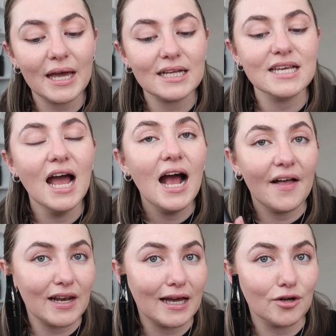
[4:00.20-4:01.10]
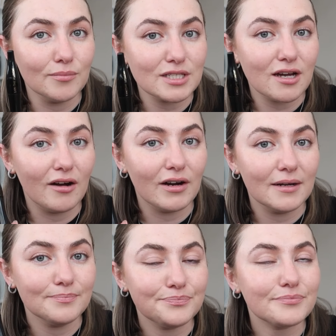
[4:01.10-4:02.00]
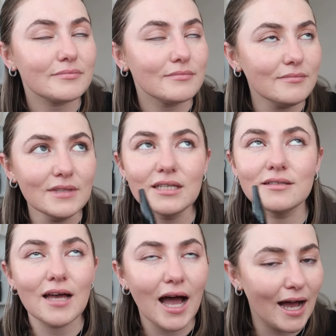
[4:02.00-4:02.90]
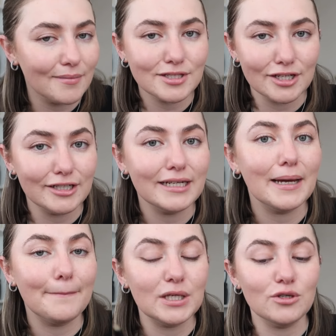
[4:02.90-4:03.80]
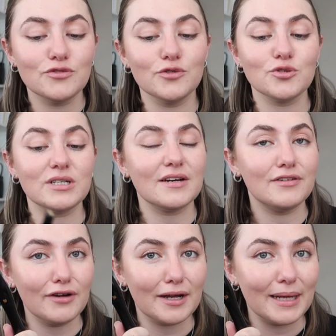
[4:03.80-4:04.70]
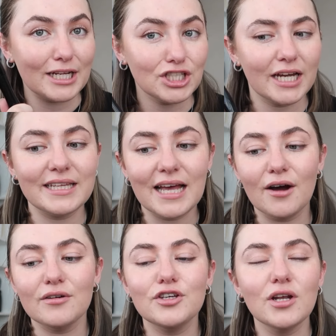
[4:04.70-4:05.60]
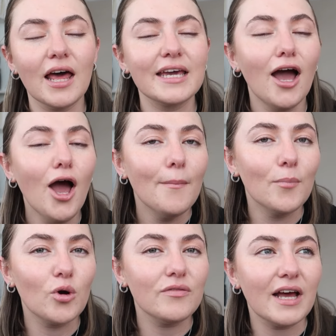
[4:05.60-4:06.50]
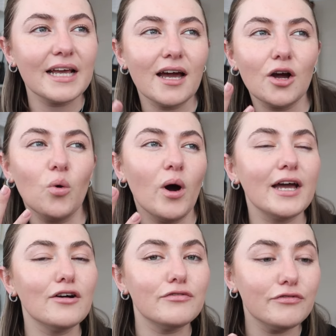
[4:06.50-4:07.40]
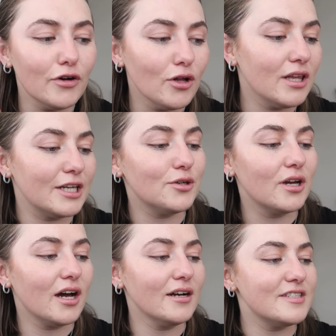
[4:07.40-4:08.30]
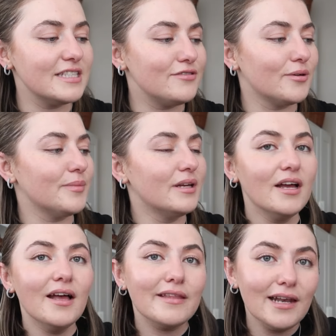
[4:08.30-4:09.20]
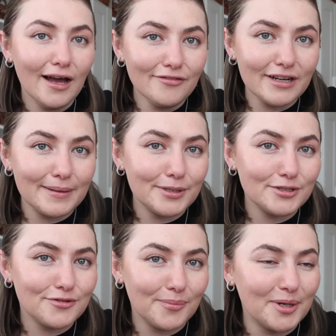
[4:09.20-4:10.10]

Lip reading: bits, and the Lancome Mascara is absolutely beautiful. So I definitely recommend it, checking that out. If you like more of like quite a full, like you can kind of see from the lovely, beautiful